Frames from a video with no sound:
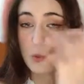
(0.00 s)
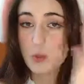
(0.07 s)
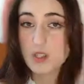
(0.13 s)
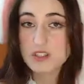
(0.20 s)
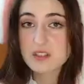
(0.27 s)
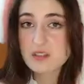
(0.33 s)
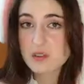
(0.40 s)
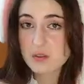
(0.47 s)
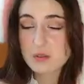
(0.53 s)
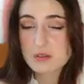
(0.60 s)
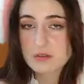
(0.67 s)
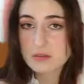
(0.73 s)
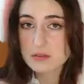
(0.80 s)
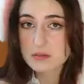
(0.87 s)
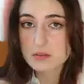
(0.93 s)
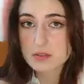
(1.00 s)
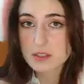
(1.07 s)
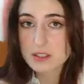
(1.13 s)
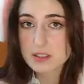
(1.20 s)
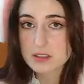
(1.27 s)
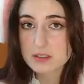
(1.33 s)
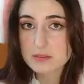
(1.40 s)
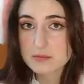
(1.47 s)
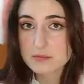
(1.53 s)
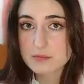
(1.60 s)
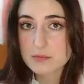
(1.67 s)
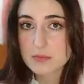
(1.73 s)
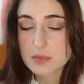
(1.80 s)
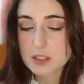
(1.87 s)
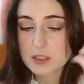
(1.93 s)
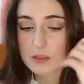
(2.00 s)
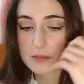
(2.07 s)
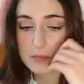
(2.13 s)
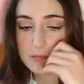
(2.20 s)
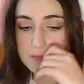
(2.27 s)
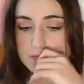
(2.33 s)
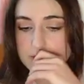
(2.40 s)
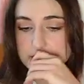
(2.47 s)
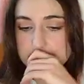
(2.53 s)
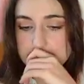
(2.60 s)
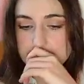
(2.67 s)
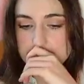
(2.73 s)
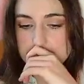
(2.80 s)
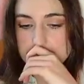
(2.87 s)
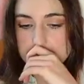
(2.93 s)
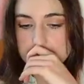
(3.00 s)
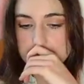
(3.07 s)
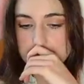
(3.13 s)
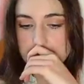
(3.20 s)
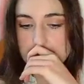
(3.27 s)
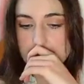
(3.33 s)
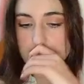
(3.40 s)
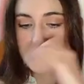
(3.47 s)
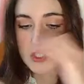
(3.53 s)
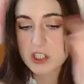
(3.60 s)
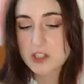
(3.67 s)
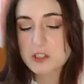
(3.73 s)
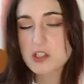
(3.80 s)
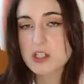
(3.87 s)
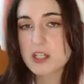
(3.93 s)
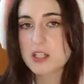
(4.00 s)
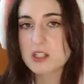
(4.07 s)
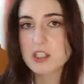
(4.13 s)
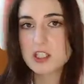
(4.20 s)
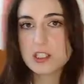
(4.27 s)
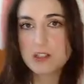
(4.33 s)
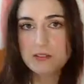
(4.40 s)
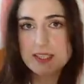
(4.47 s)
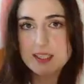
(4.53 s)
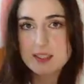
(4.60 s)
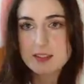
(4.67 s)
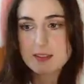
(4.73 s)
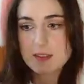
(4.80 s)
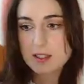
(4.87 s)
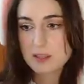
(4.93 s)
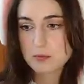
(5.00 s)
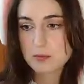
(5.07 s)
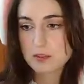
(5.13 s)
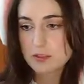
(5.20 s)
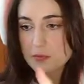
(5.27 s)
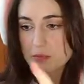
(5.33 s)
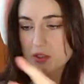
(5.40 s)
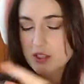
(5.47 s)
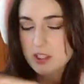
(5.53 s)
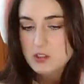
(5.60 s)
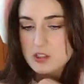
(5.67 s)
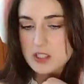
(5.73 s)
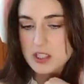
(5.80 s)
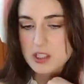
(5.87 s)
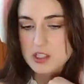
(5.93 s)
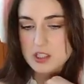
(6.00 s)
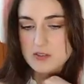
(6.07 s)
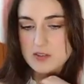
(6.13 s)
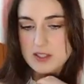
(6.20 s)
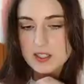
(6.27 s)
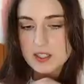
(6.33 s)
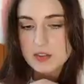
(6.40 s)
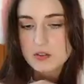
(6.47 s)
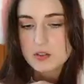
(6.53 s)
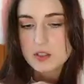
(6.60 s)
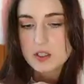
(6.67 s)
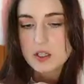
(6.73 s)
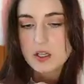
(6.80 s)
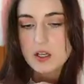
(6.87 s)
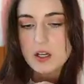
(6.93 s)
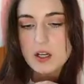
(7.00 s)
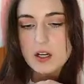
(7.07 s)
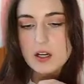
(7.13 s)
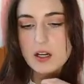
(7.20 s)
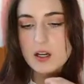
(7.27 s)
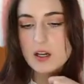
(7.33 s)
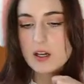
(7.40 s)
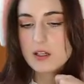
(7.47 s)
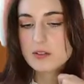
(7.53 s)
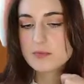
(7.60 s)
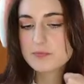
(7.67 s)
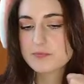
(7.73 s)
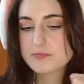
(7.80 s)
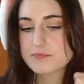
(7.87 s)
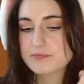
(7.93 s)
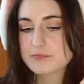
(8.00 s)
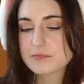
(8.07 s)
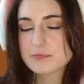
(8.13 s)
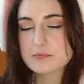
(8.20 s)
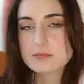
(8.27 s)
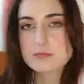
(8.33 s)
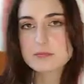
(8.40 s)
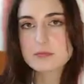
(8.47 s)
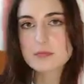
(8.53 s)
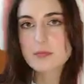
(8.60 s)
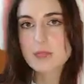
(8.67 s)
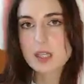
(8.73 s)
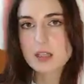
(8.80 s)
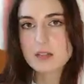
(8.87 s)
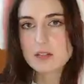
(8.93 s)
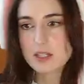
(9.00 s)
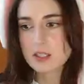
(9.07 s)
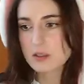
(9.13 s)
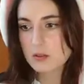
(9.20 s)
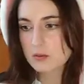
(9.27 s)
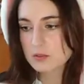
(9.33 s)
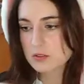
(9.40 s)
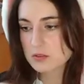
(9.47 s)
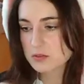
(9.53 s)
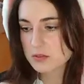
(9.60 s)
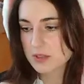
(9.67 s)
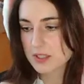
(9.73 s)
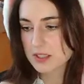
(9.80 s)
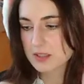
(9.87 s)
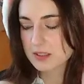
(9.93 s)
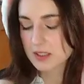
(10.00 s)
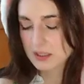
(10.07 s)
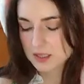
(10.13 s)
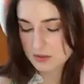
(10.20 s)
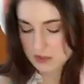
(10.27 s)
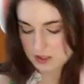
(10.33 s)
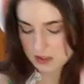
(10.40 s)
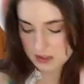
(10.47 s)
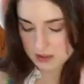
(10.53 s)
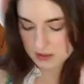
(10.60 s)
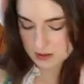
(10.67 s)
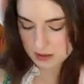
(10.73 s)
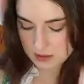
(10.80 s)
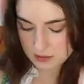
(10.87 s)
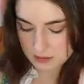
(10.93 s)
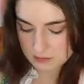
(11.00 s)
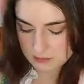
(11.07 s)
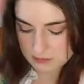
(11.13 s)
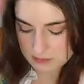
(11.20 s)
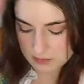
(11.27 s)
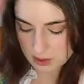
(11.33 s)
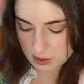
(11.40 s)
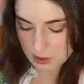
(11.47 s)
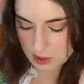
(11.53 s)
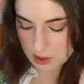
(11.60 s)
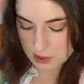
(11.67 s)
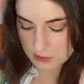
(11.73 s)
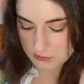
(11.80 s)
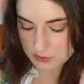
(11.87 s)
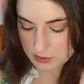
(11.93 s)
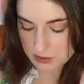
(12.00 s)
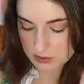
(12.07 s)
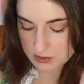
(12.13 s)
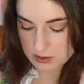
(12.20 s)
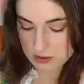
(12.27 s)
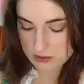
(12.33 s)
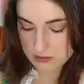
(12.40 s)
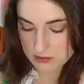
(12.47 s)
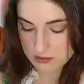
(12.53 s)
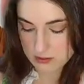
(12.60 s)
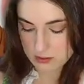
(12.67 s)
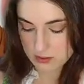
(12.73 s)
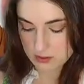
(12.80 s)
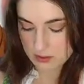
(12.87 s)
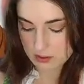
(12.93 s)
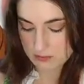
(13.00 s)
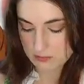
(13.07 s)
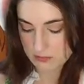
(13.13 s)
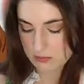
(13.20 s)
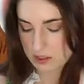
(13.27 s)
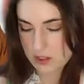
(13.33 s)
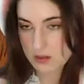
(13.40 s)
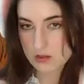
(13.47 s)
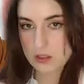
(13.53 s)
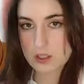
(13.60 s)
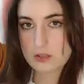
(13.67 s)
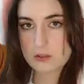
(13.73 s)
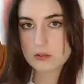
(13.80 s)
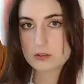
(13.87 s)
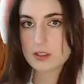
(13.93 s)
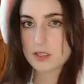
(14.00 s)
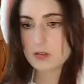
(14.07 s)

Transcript: Wit is also great. Um, Production IG, right? That one. Production IG, thank you. Uh, they're also great. Like, there's um, a lot of good um, studios